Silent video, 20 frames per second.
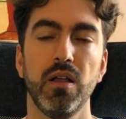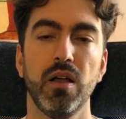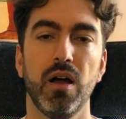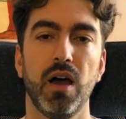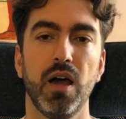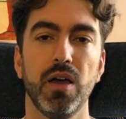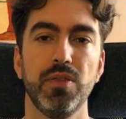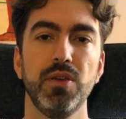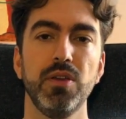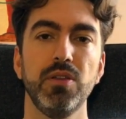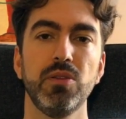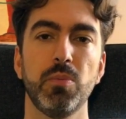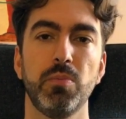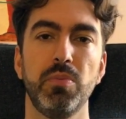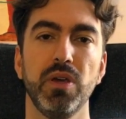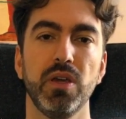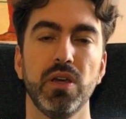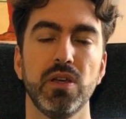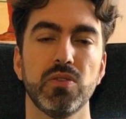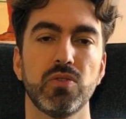I think the
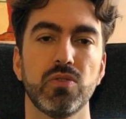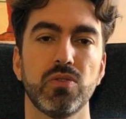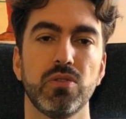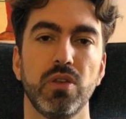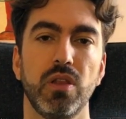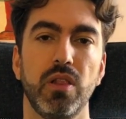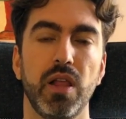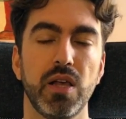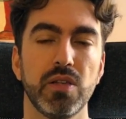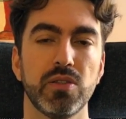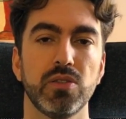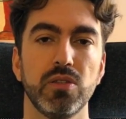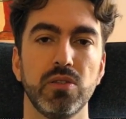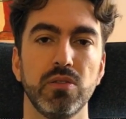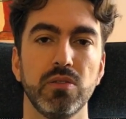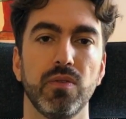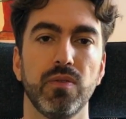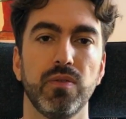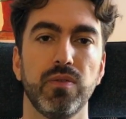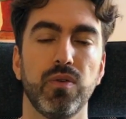biggest
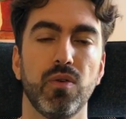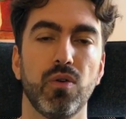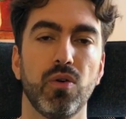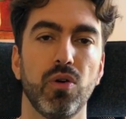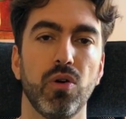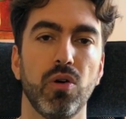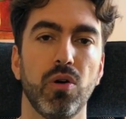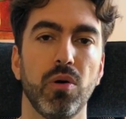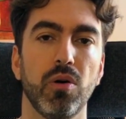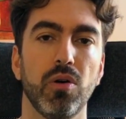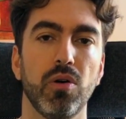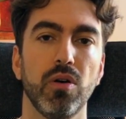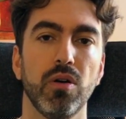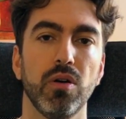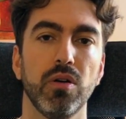lesson for